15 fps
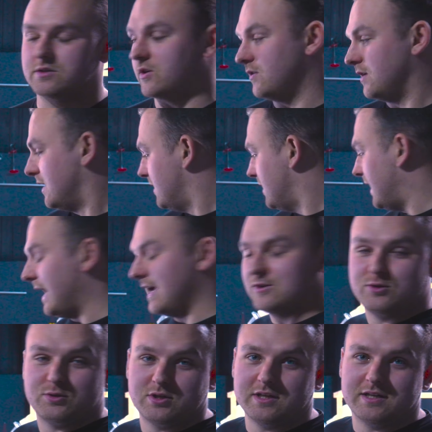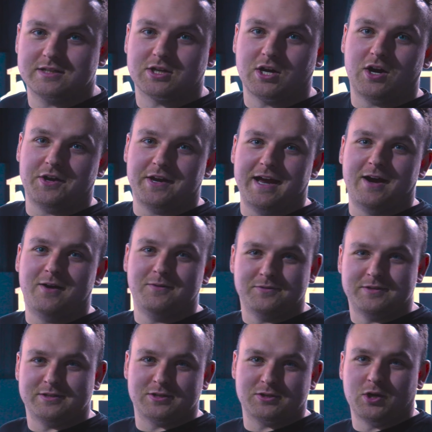So as you see this car now,
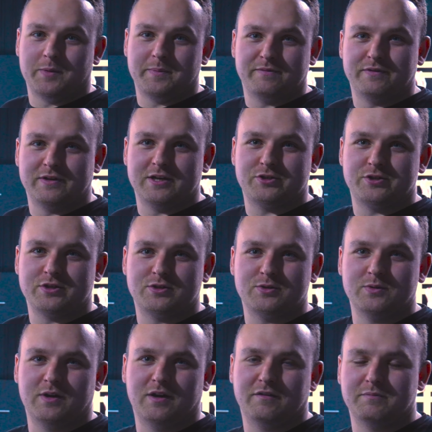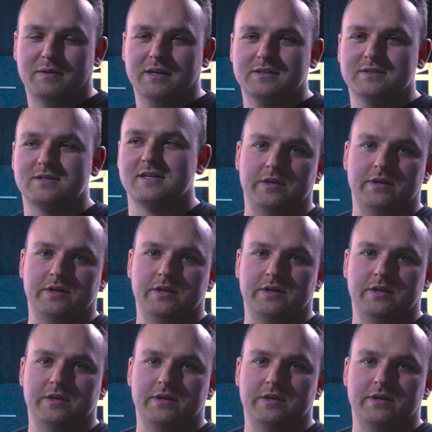this has got to be finished in 2.5 months.